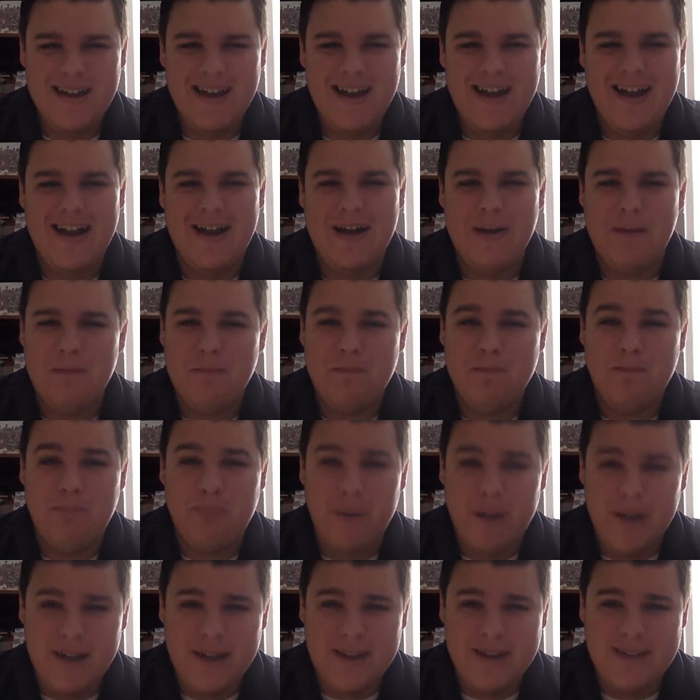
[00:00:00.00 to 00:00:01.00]
Um,
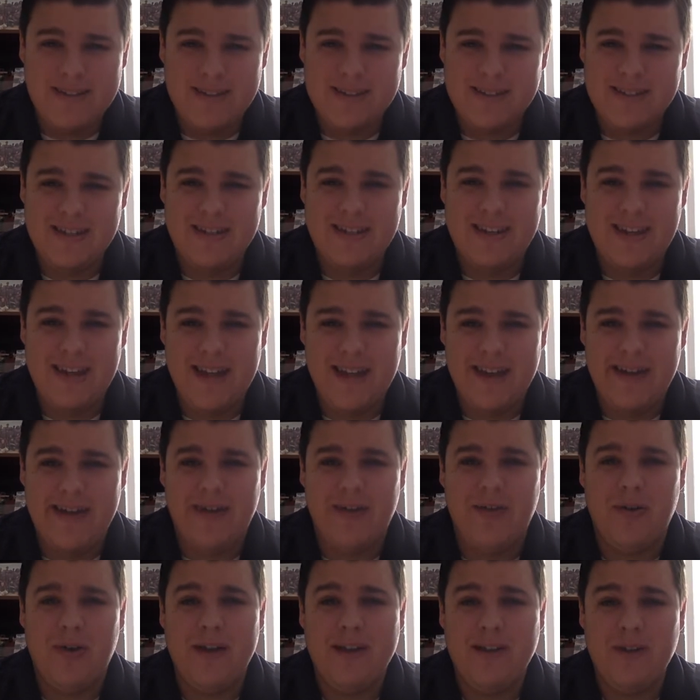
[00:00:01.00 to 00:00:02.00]
but
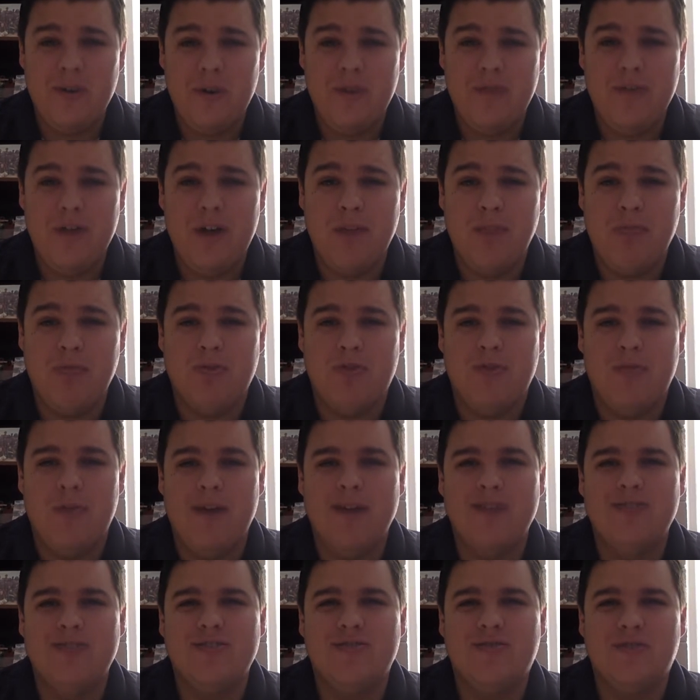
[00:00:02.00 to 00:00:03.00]
now I do have a couple of
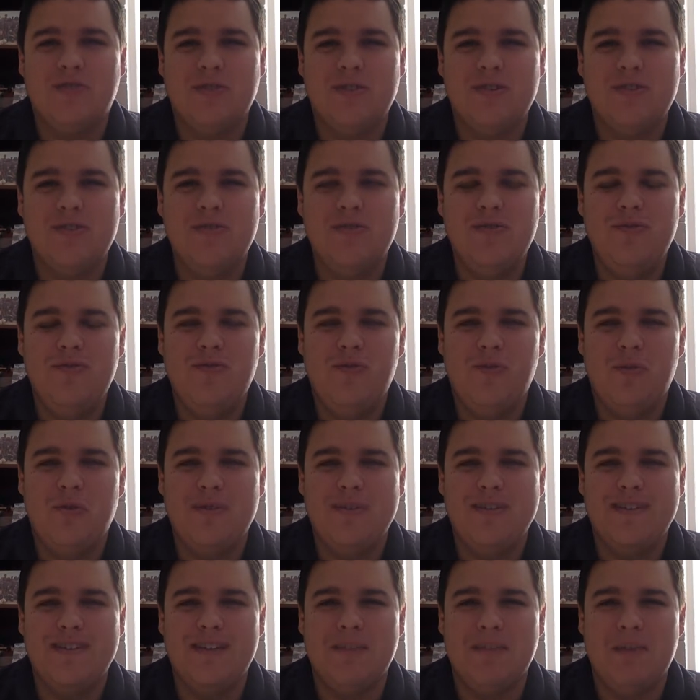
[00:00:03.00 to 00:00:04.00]
reminders for you for
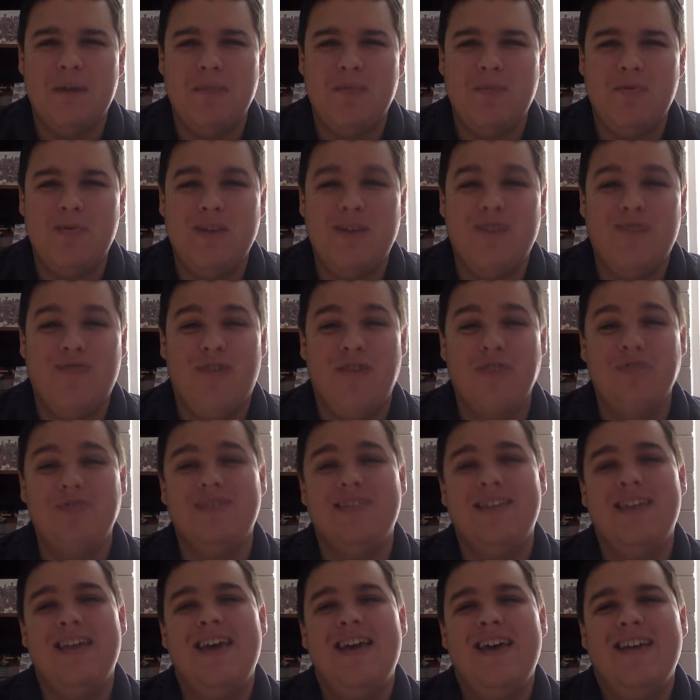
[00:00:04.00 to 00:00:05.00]
this upcoming week.
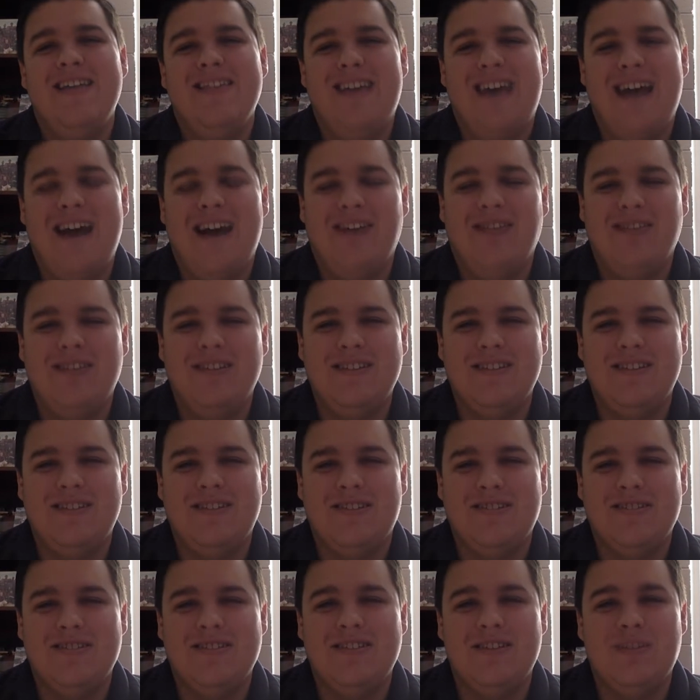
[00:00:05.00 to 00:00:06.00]
First, the outlet
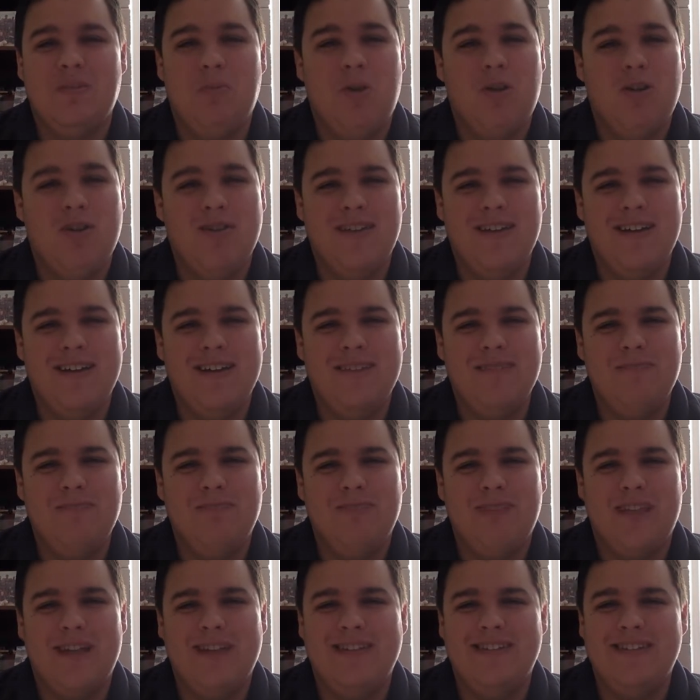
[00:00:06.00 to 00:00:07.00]
starts tomorrow night
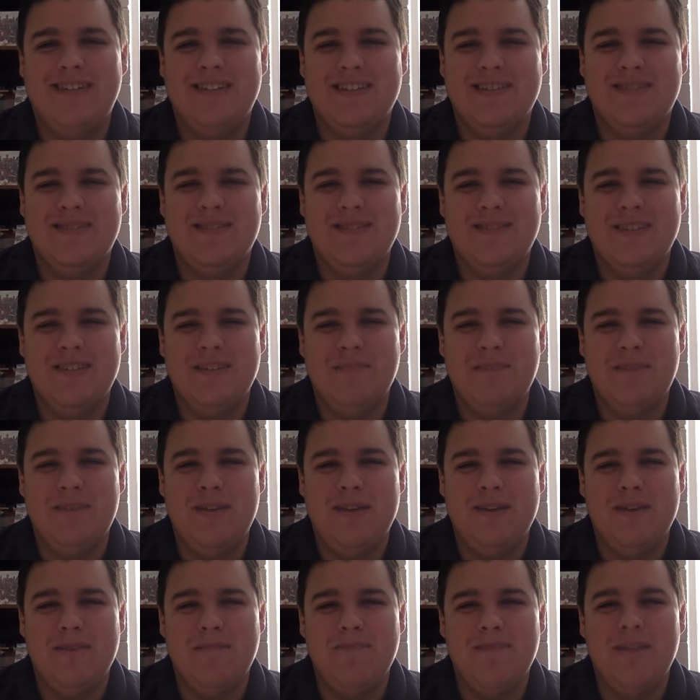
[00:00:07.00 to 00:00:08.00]
at 6:15
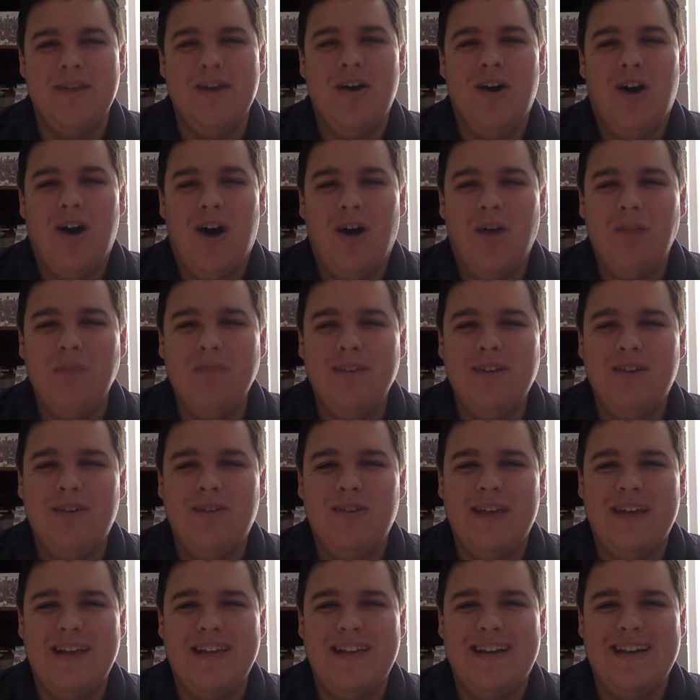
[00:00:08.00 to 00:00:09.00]
p.m. All middle
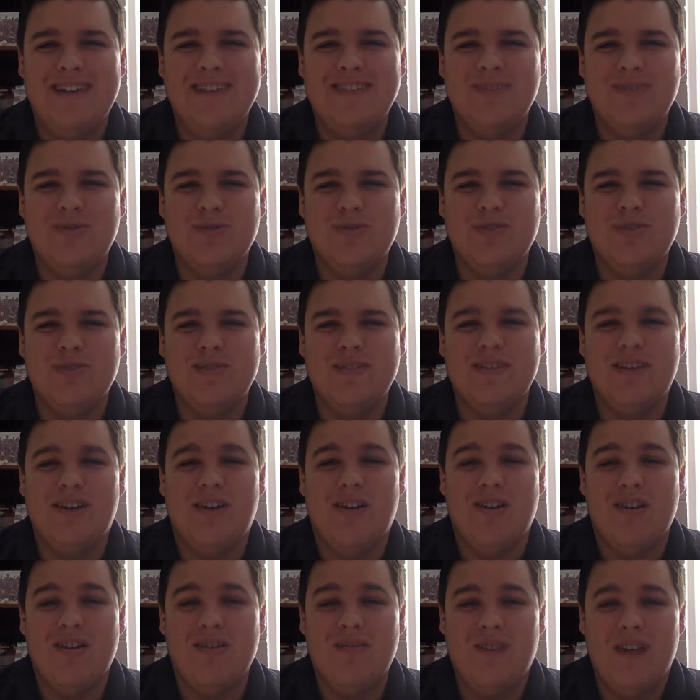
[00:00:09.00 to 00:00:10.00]
and high school students
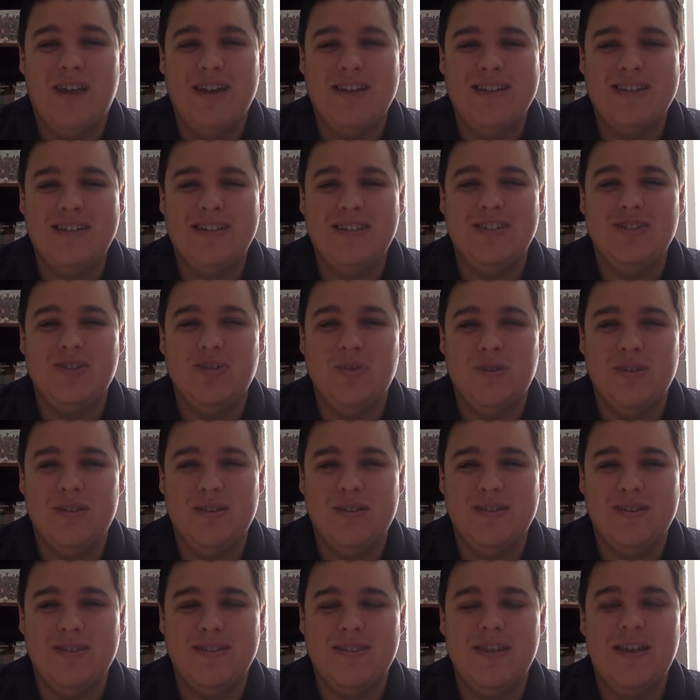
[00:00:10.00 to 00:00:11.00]
are invited to join
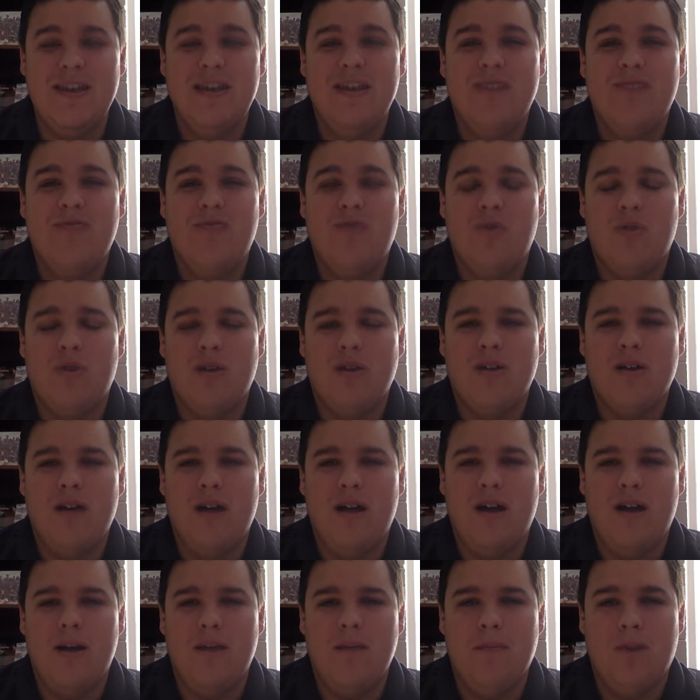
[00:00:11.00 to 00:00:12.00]
us for
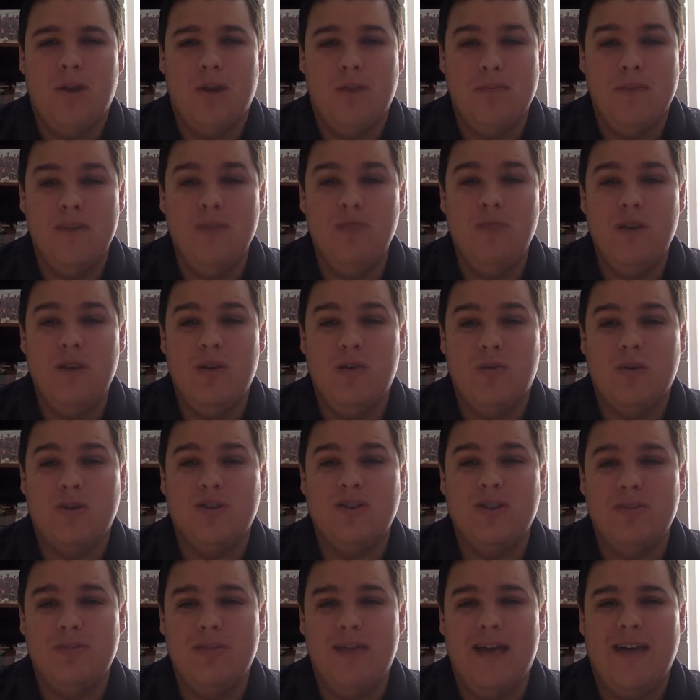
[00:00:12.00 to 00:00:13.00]
um, our midweek
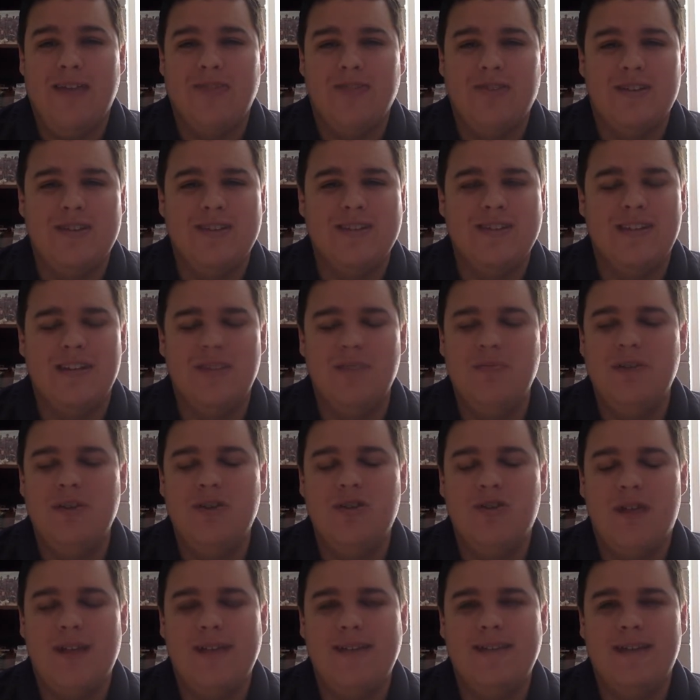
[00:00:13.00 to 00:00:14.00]
worship gathering. It's going to be a
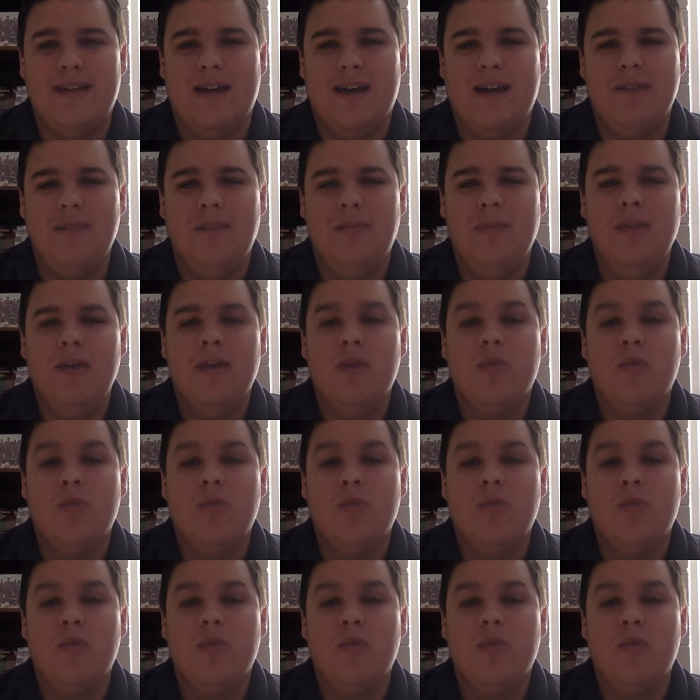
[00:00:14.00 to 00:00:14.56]
great time.